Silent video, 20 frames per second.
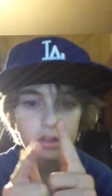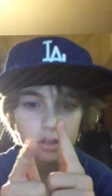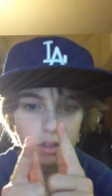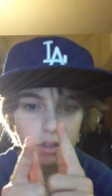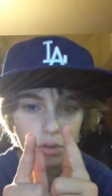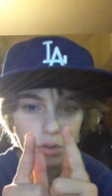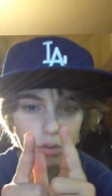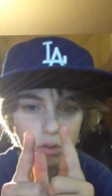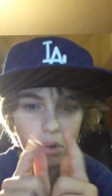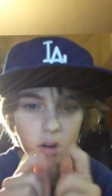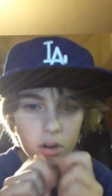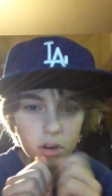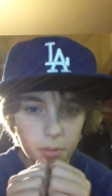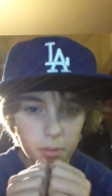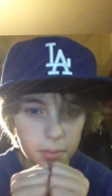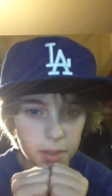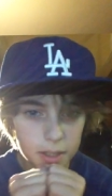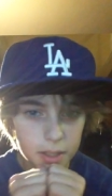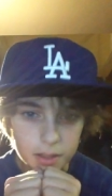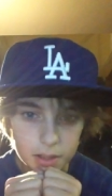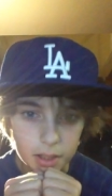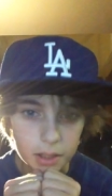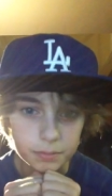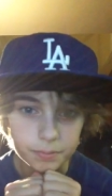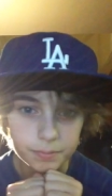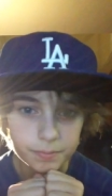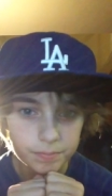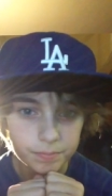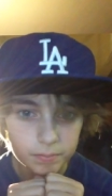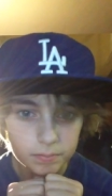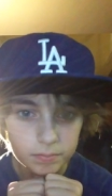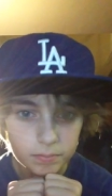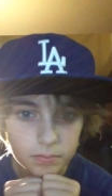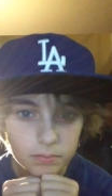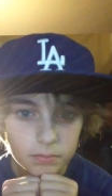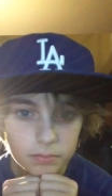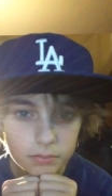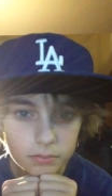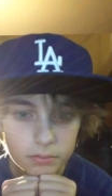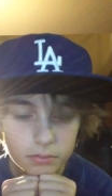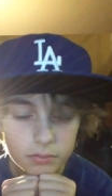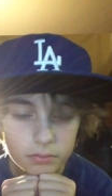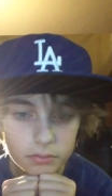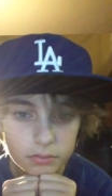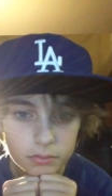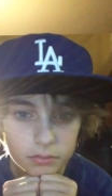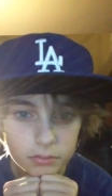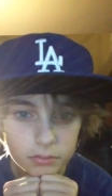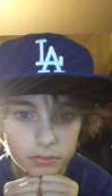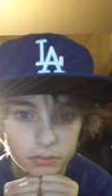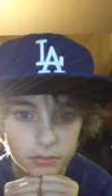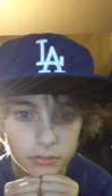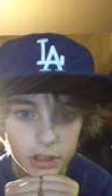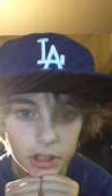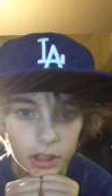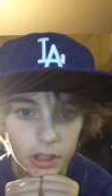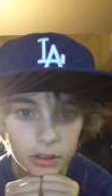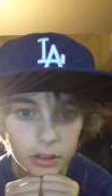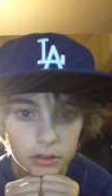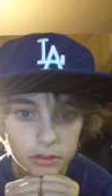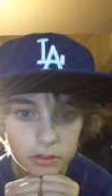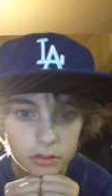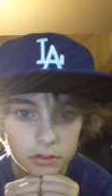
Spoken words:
You are amazing. Okay?